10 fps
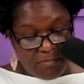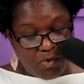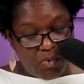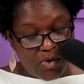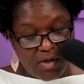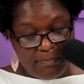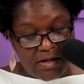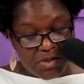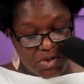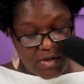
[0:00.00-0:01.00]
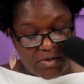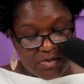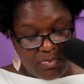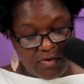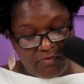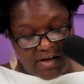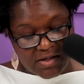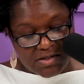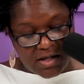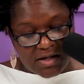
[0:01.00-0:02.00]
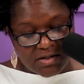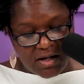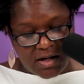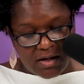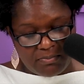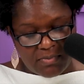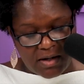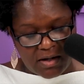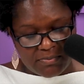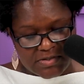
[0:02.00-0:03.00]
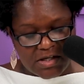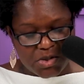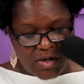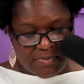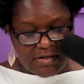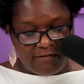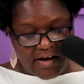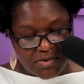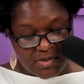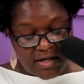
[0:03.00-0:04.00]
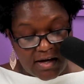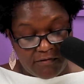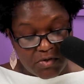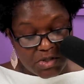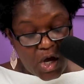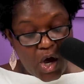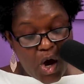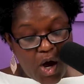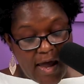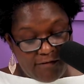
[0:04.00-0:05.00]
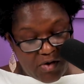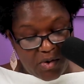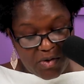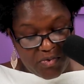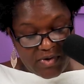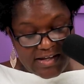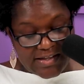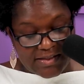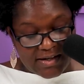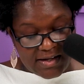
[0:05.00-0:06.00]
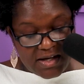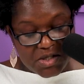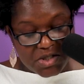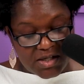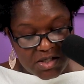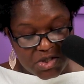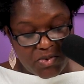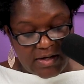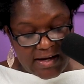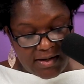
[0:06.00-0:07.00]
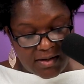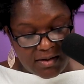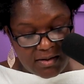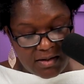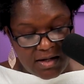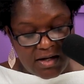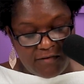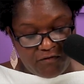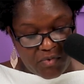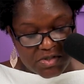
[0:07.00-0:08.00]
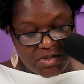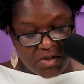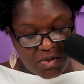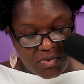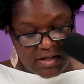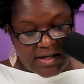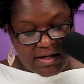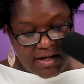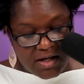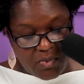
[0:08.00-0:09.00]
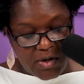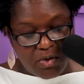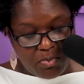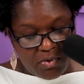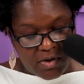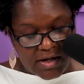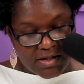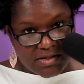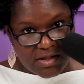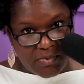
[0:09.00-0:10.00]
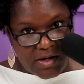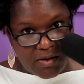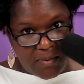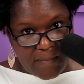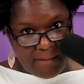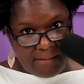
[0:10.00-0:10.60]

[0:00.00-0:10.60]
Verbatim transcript: The royal administrators, prefects, uh, um, um, satraps, advisors, and governors have all agreed that the king should issue an edict and enforced a decree that anyone who prays, here we go,